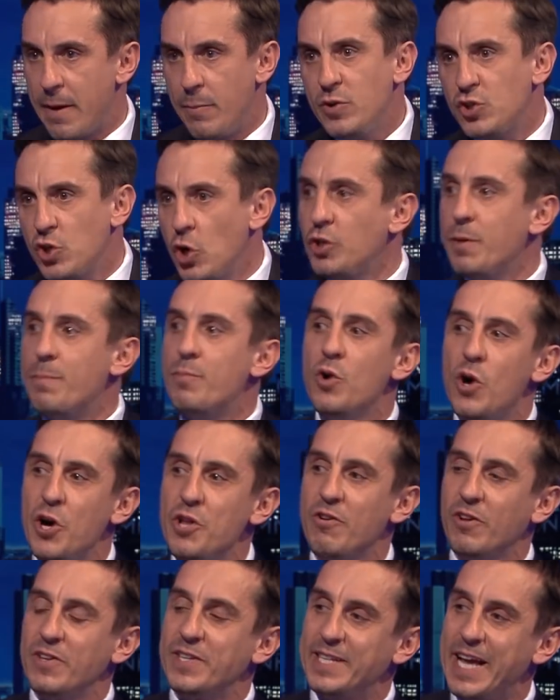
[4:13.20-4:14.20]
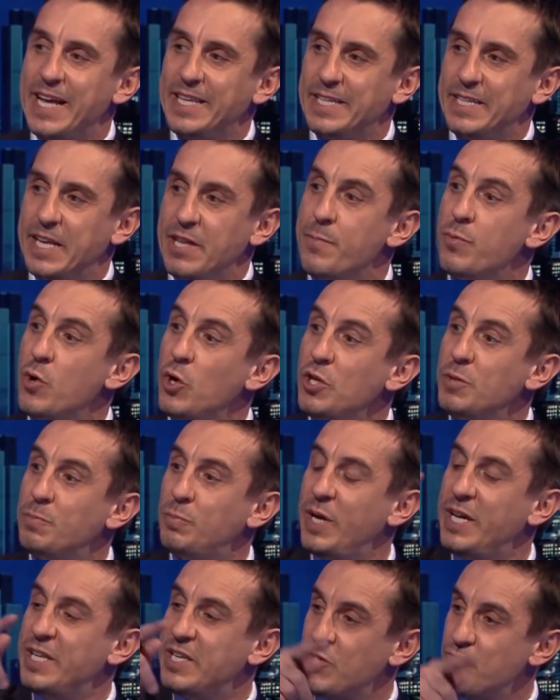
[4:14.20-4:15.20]
we saw De Bruyne on Saturday. De Bruyne's
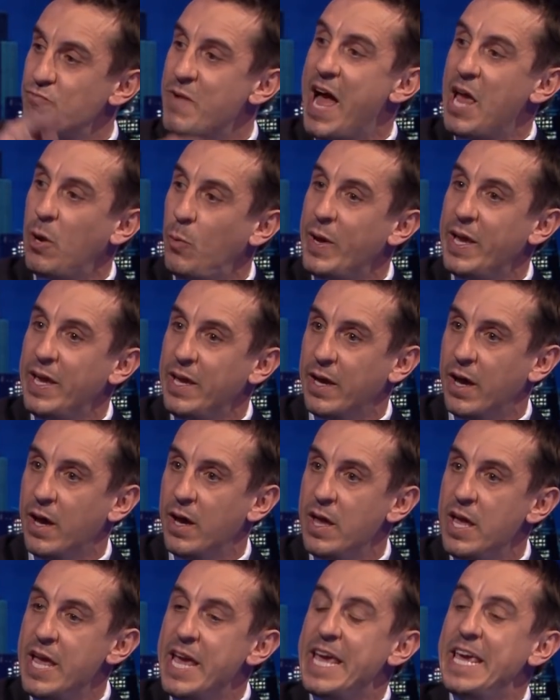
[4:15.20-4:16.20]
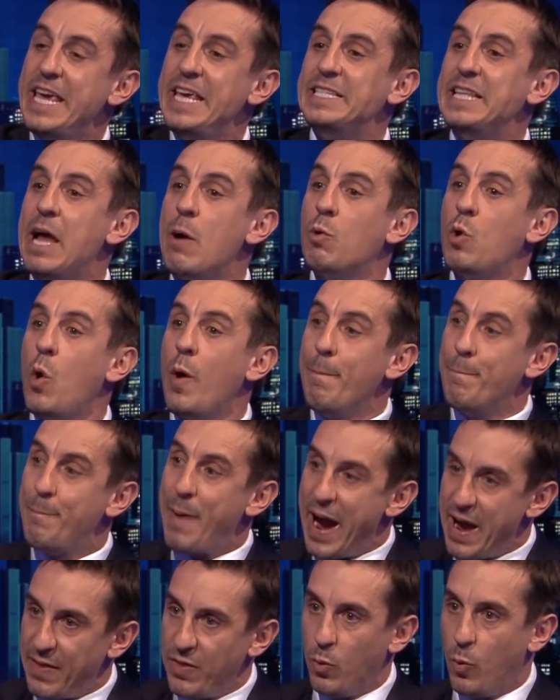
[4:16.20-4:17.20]
played as a right winger. He's now going
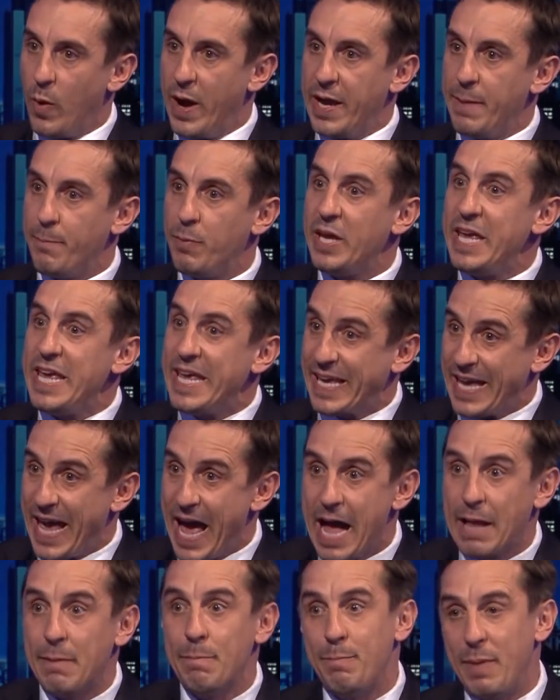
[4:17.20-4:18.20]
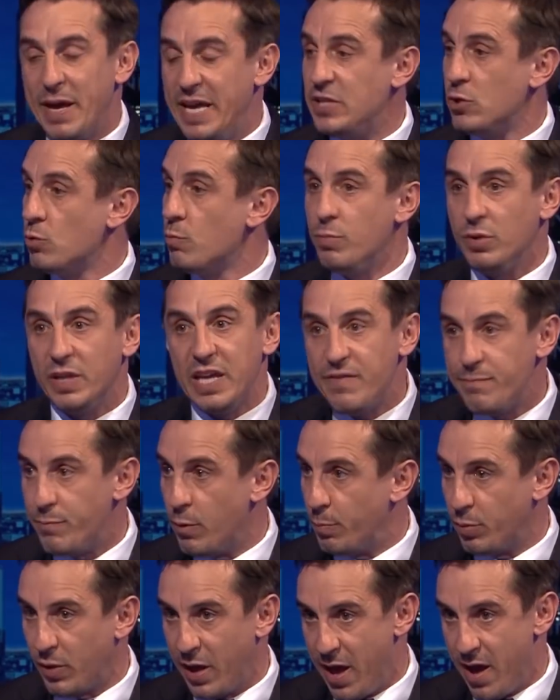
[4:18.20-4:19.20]
back the way, but he's an unbelievable
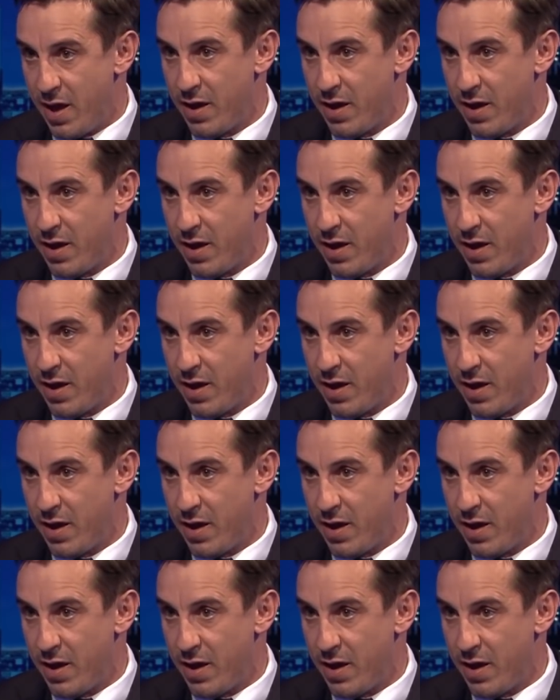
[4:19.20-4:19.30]
player.